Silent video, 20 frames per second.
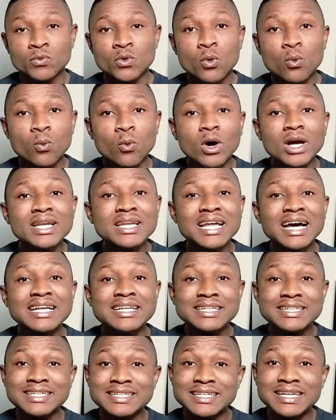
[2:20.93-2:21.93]
What
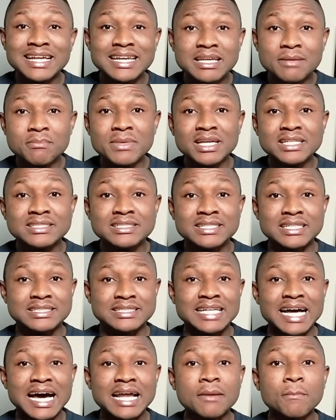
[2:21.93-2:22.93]
that clearly means is
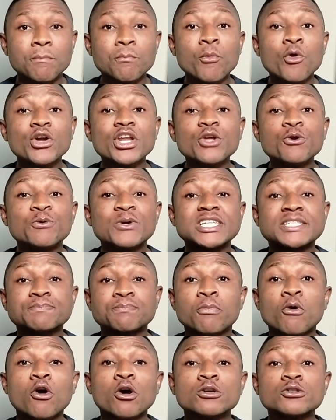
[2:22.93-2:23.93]
that money
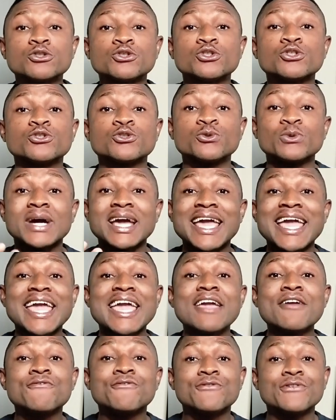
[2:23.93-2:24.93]
responds to
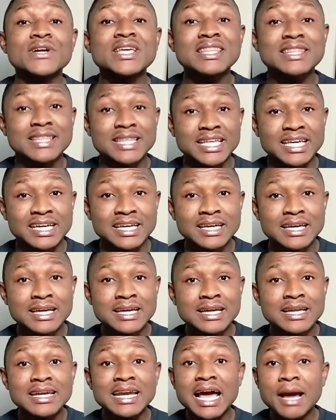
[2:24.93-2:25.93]
everything.
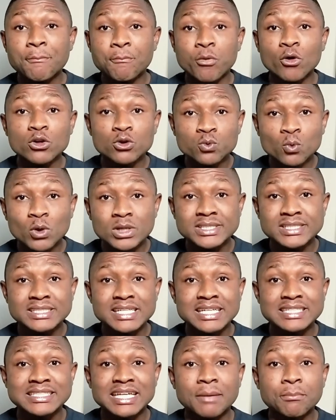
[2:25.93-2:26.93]
Like point one
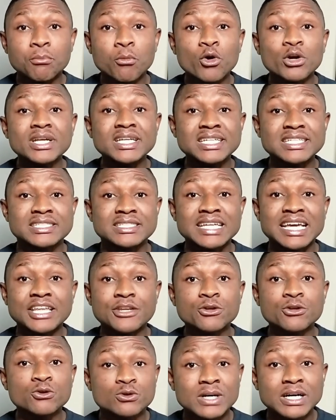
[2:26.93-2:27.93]
says that money is a
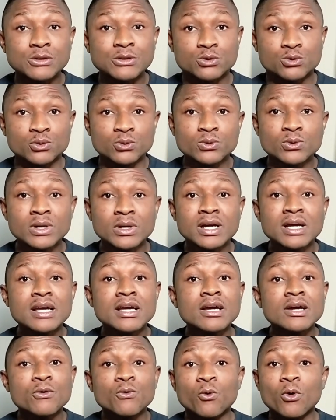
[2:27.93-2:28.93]
neutral tool.
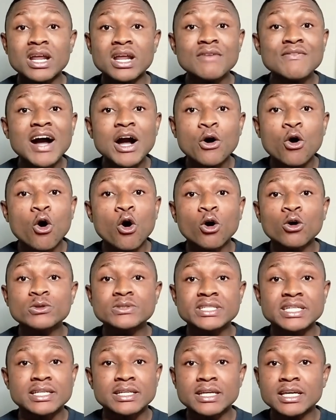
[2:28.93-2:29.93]
Whatever calls
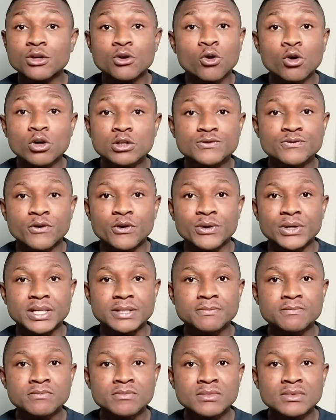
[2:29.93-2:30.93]
it, it goes for it.
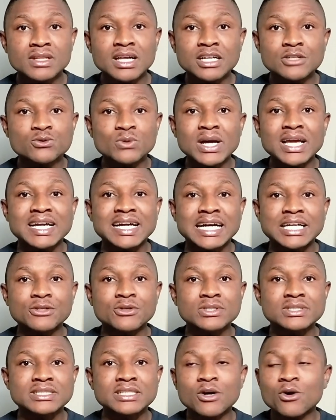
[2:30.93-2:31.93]
That is why you cannot
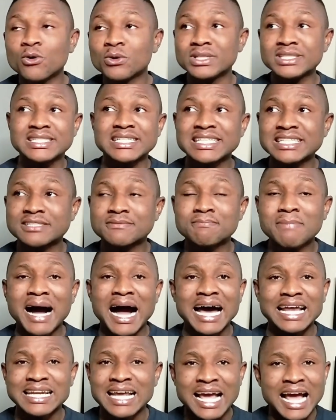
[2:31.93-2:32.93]
say, "Oh, this thing is
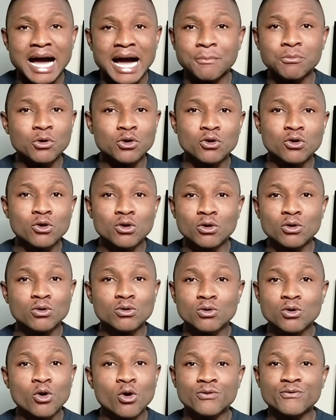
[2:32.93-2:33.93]
bad, I'm not going to
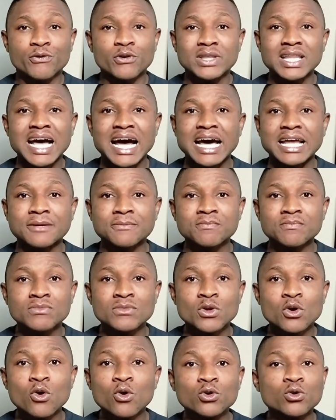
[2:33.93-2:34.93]
go for that."
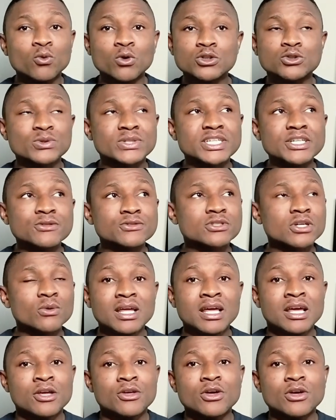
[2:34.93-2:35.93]
"Oh, you want to kill
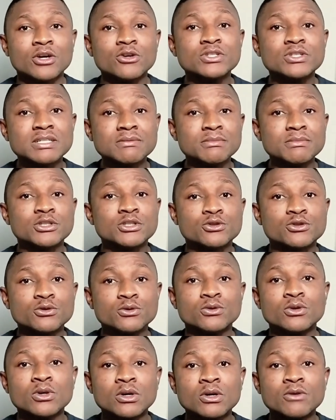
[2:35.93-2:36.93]
someone, you're using me
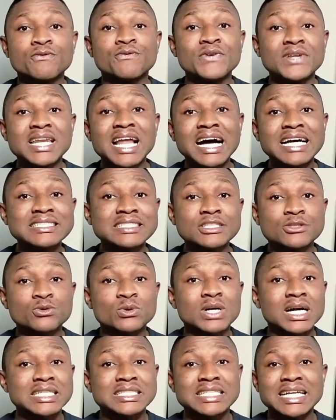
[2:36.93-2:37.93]
to finance it, to
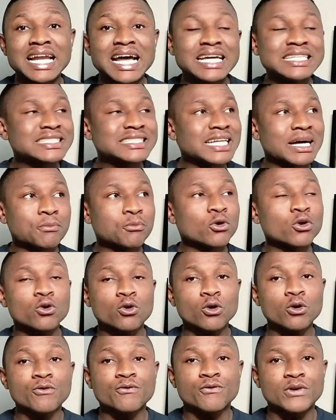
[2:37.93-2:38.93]
catalyze it, I'm not
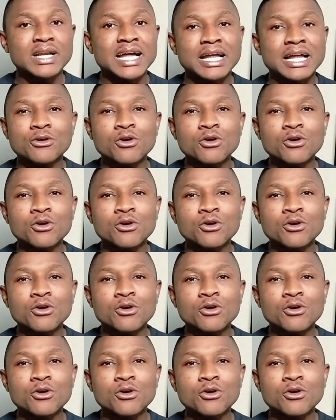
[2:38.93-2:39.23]
going for that."